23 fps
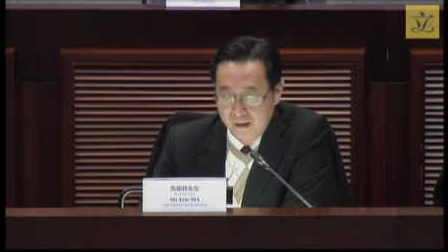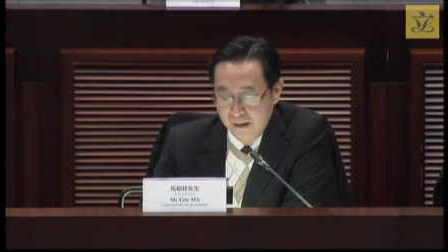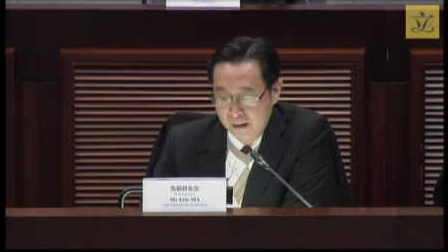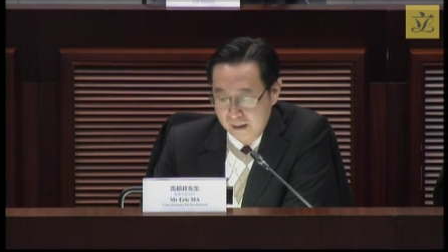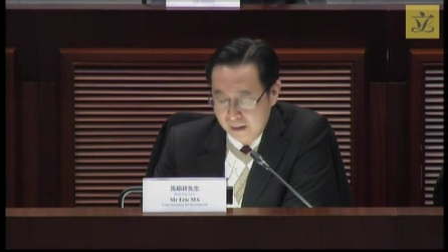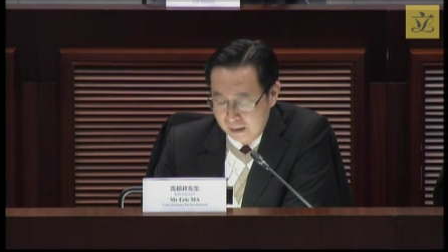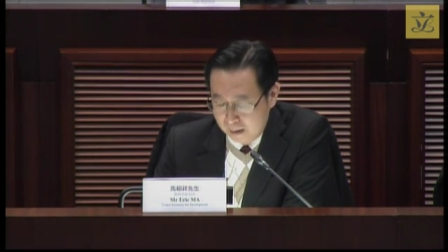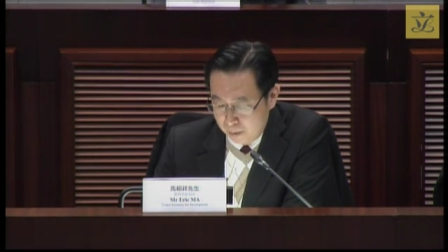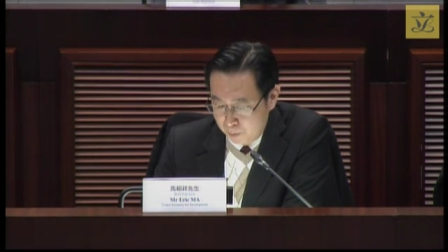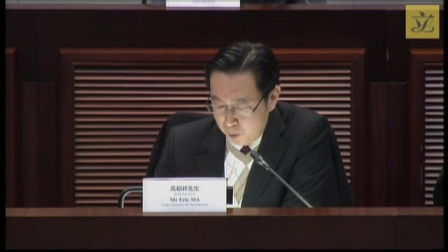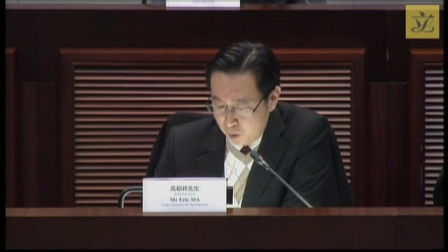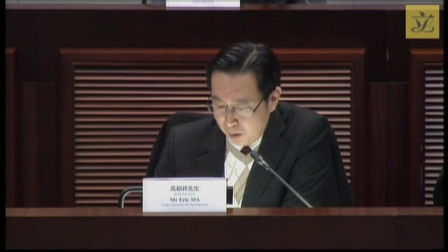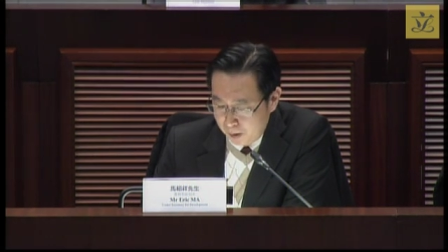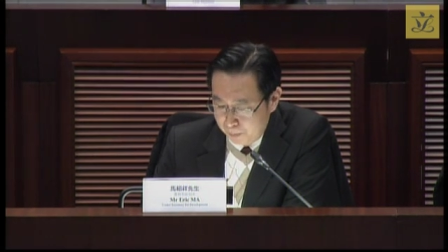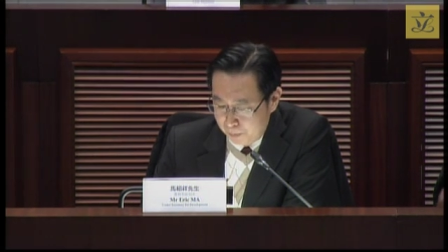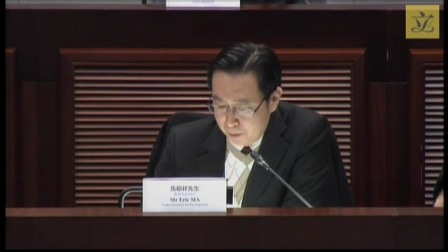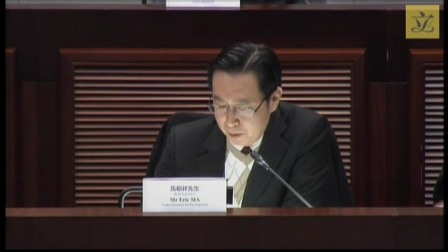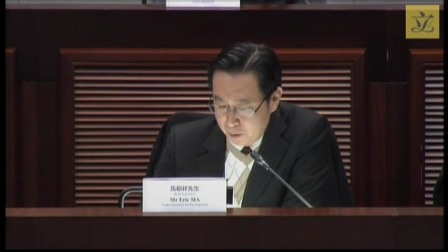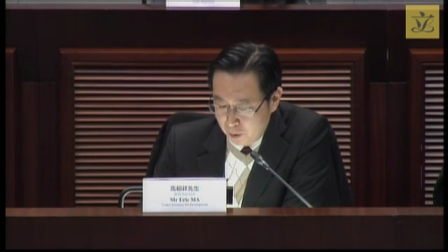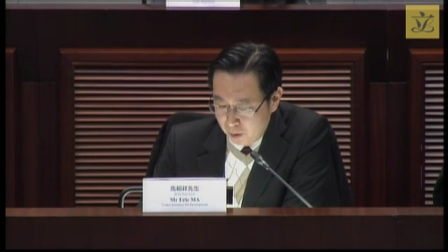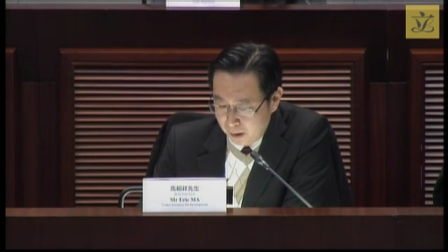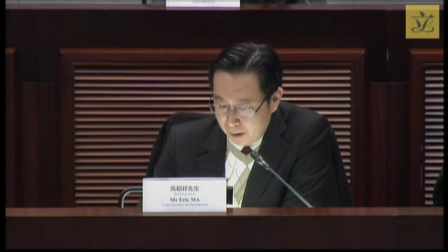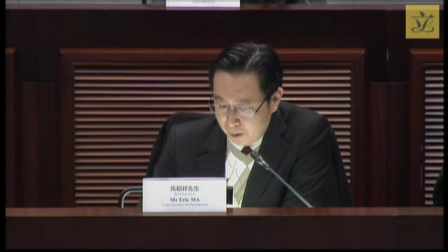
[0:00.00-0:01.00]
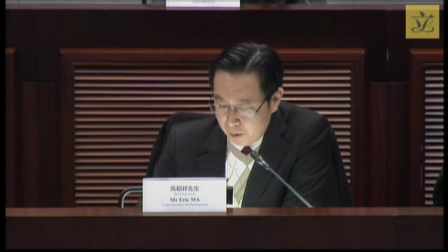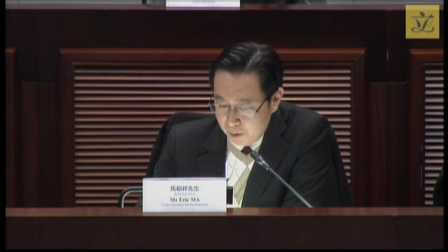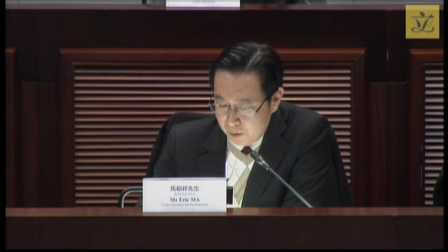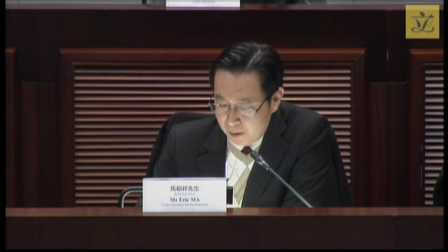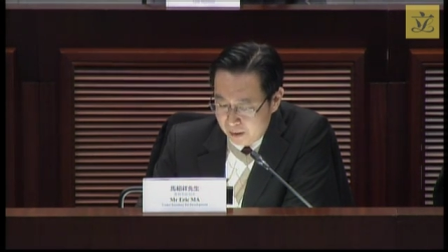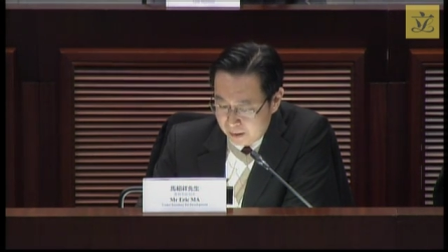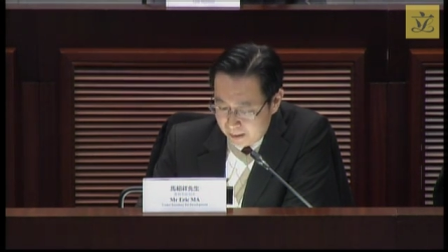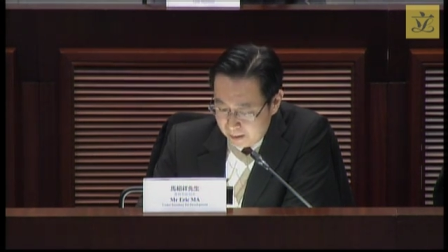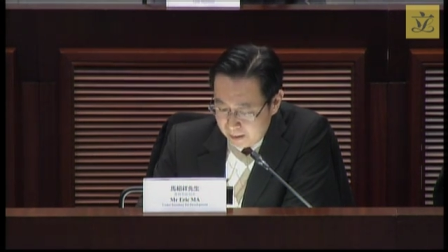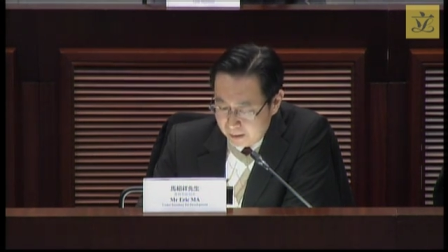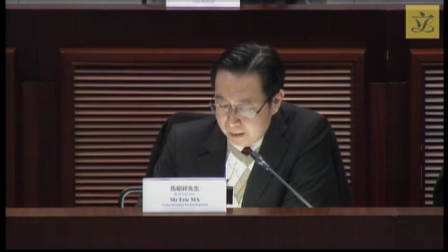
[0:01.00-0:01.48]
So for some,
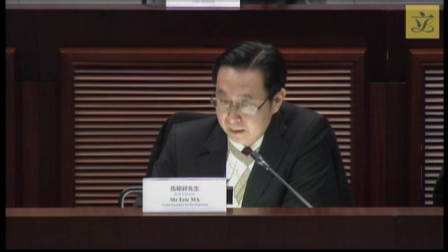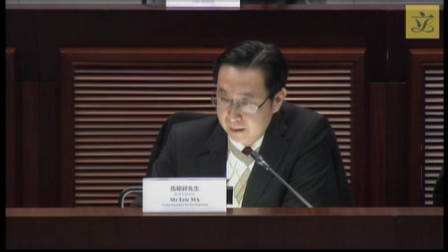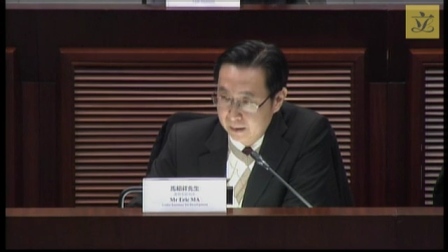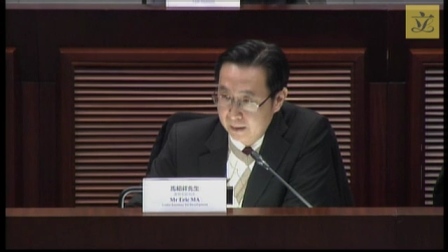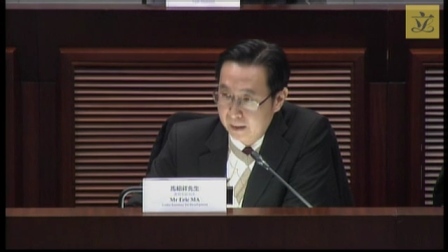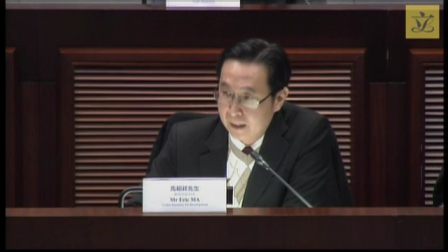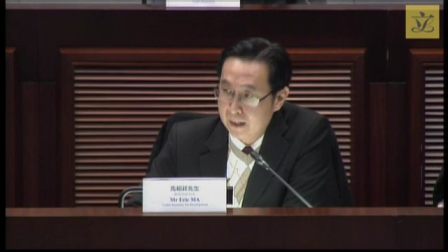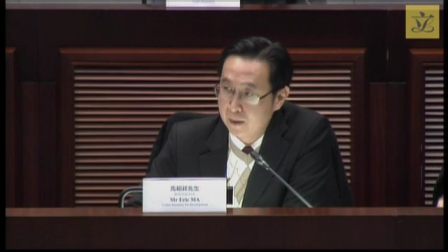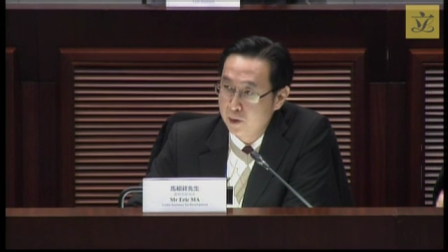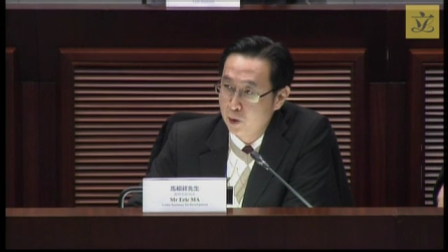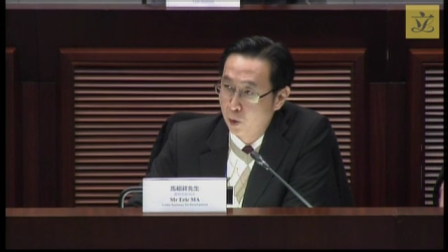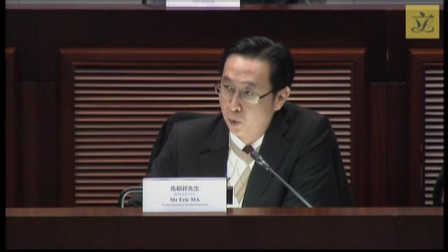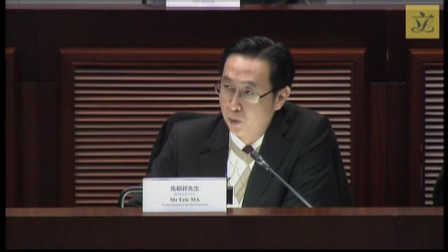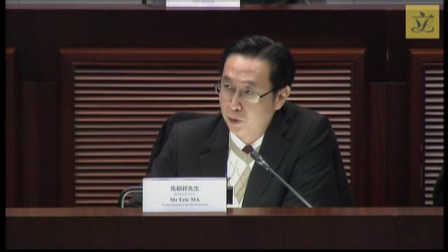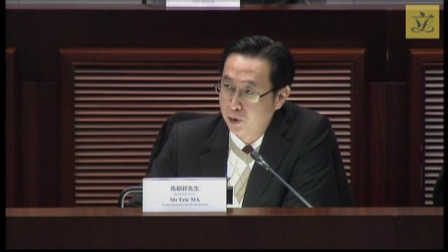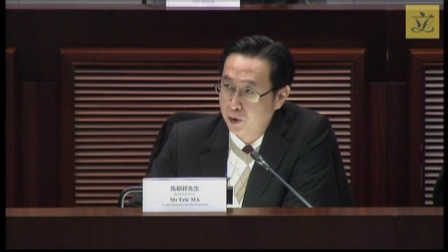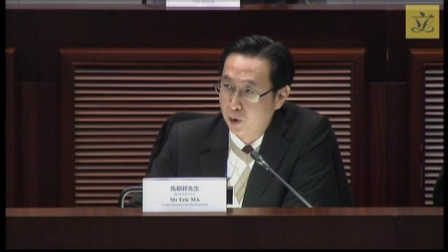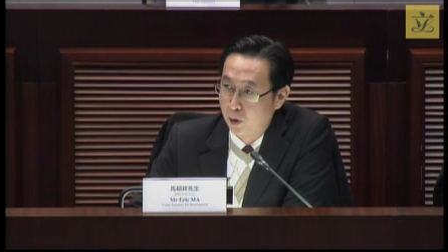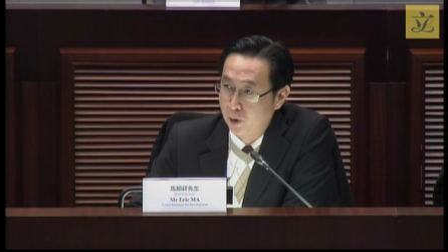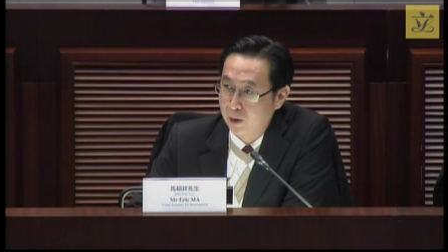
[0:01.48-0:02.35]
100% of